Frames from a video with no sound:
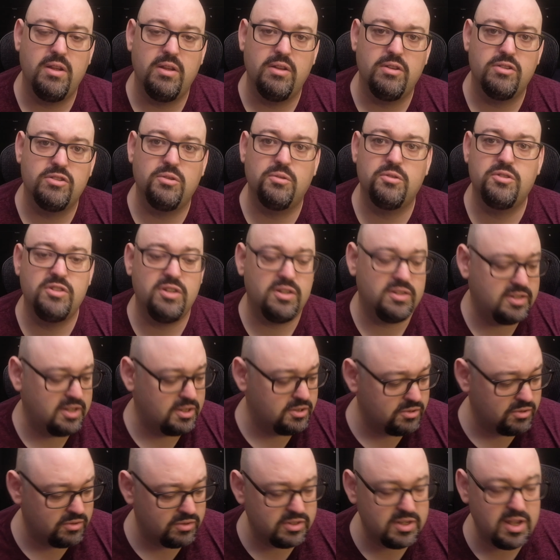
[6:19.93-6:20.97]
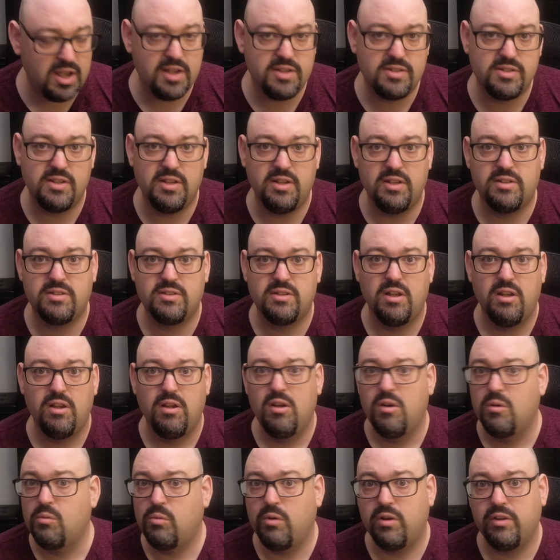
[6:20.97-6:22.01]
So it's not sensor size, it's
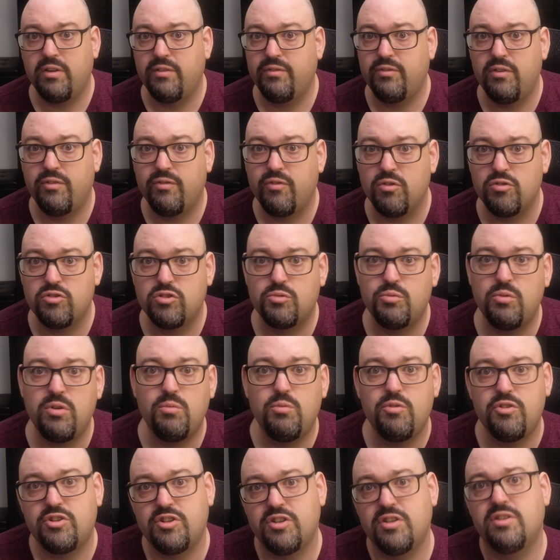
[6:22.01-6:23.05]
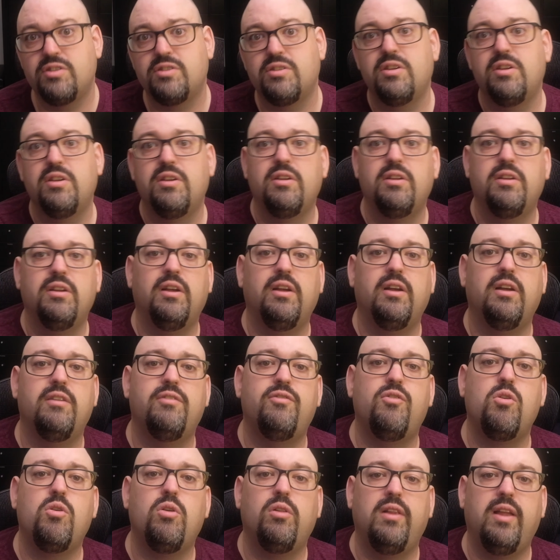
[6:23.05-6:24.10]
one of the first three, which is
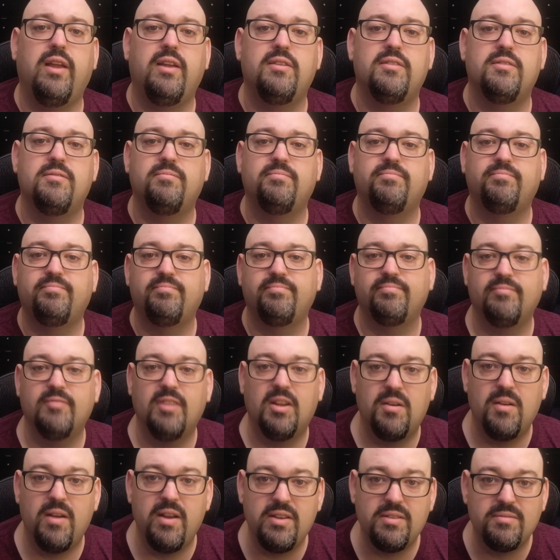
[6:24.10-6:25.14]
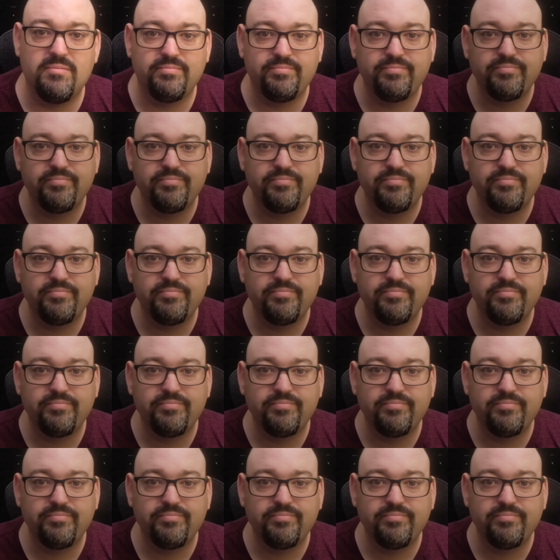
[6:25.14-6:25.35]
focal length, all right?